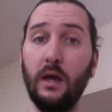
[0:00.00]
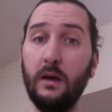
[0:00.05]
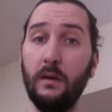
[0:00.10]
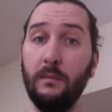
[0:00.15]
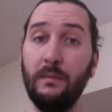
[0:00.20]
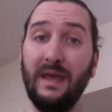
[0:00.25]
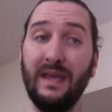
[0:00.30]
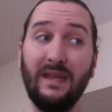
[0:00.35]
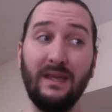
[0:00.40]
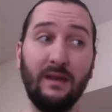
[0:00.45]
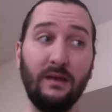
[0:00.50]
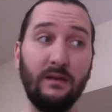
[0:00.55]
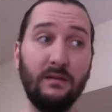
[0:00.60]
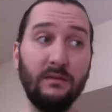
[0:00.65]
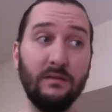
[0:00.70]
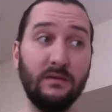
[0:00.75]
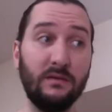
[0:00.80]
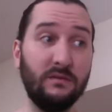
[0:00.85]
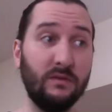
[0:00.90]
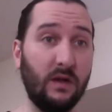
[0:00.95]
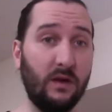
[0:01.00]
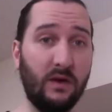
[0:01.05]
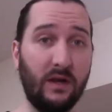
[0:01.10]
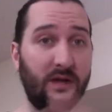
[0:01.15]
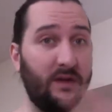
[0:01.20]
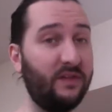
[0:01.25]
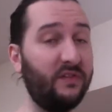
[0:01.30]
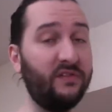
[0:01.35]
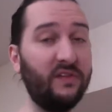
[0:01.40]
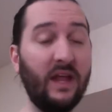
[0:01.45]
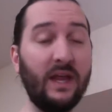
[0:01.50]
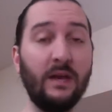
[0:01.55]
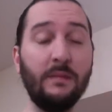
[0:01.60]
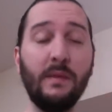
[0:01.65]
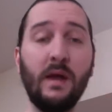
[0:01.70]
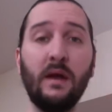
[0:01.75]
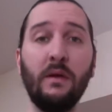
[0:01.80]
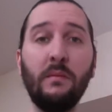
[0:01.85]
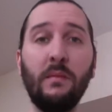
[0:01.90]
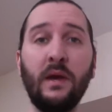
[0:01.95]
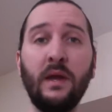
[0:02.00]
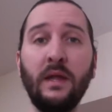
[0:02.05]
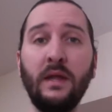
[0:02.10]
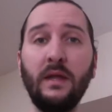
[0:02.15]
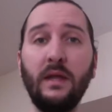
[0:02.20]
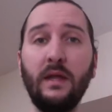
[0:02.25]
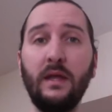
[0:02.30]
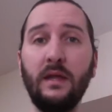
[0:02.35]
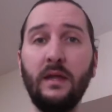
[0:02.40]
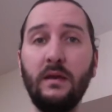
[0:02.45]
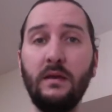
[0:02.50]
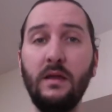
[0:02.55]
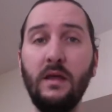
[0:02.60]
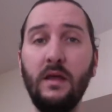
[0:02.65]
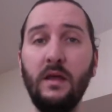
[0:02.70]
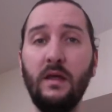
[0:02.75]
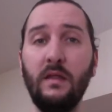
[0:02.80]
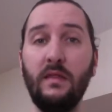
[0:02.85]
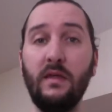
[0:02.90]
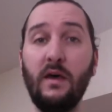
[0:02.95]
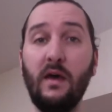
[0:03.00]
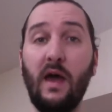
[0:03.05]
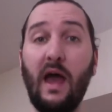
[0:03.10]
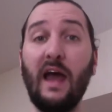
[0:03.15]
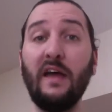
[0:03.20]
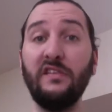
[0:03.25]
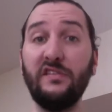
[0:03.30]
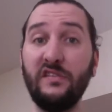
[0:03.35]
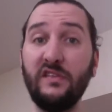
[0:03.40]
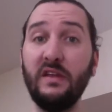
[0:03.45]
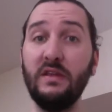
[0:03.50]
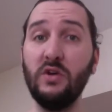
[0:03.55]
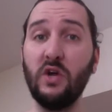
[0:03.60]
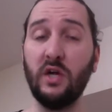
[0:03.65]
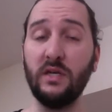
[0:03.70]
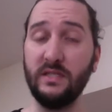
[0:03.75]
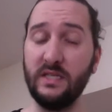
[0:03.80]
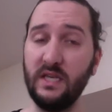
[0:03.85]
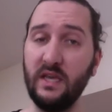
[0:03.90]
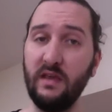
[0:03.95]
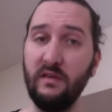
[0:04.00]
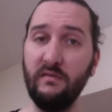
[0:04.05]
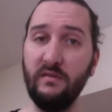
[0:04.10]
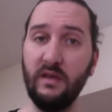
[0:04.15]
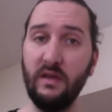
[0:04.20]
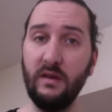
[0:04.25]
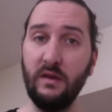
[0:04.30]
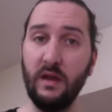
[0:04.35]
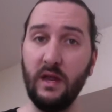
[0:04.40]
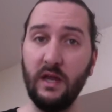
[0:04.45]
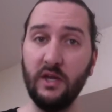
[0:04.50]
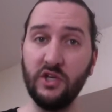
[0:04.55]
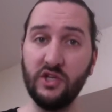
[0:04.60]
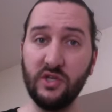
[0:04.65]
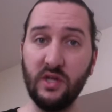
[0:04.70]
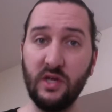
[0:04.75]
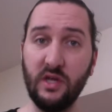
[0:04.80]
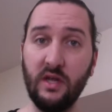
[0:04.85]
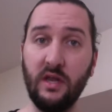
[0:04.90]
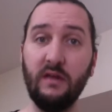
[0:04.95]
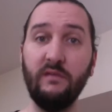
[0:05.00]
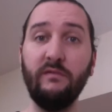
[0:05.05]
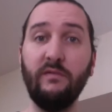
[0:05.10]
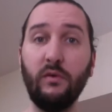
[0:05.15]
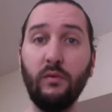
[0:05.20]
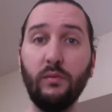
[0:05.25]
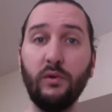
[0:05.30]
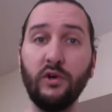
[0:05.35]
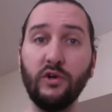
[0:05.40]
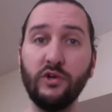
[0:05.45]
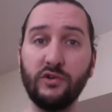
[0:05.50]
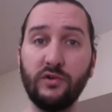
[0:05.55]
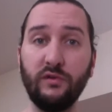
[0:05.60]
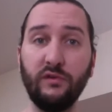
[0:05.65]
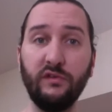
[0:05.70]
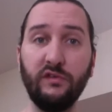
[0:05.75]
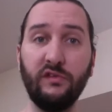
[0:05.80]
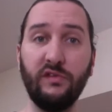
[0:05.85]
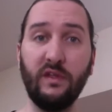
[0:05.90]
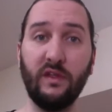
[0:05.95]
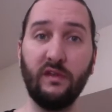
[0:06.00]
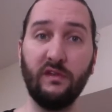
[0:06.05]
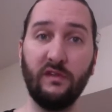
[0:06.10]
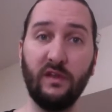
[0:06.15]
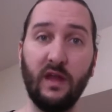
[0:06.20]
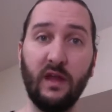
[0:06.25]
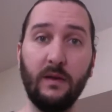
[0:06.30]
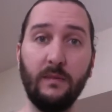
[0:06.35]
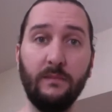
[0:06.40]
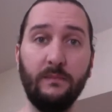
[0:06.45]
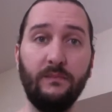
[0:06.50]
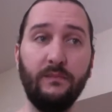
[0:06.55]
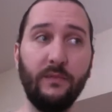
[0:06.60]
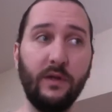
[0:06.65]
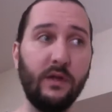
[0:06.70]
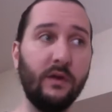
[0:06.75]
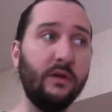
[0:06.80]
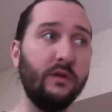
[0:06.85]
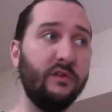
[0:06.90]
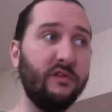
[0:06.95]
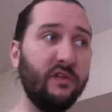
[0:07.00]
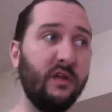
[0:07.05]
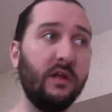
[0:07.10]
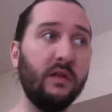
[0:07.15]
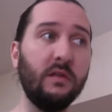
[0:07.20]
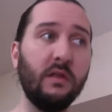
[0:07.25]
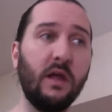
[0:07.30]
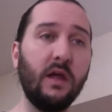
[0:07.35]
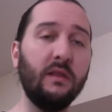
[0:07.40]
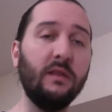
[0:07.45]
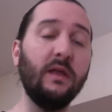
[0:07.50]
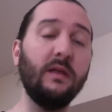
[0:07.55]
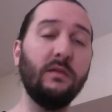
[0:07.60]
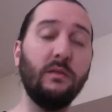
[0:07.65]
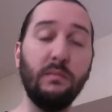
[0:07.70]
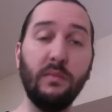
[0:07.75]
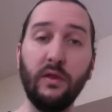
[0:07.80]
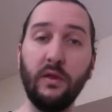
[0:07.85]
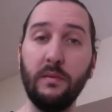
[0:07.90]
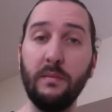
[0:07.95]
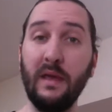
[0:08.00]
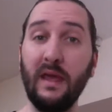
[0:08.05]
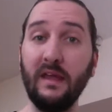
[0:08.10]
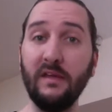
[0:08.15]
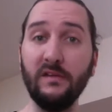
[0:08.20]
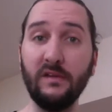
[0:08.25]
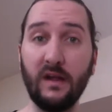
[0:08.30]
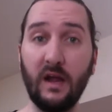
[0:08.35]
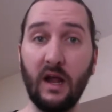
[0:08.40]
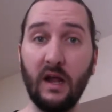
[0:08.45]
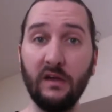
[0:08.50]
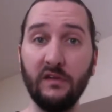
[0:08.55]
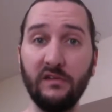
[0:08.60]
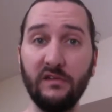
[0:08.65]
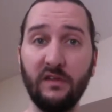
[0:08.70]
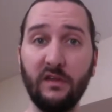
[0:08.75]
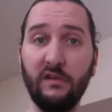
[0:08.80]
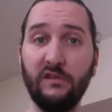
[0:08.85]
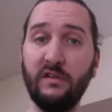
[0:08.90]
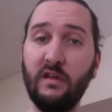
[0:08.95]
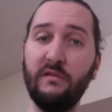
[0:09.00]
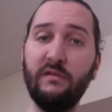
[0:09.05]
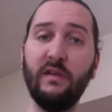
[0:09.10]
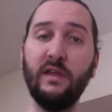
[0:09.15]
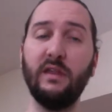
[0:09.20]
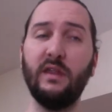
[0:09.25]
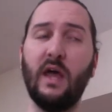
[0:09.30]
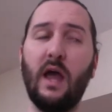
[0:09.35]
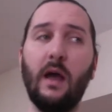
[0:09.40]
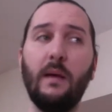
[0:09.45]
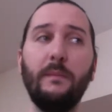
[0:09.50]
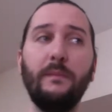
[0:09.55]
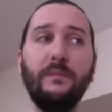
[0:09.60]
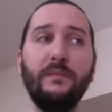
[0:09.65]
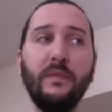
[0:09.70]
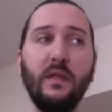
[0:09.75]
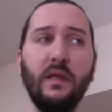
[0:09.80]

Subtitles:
making an insane amount of money in the as seen on TV niche, the infomercials, things that you sell online, like the Billy Mays guys, stuff like that.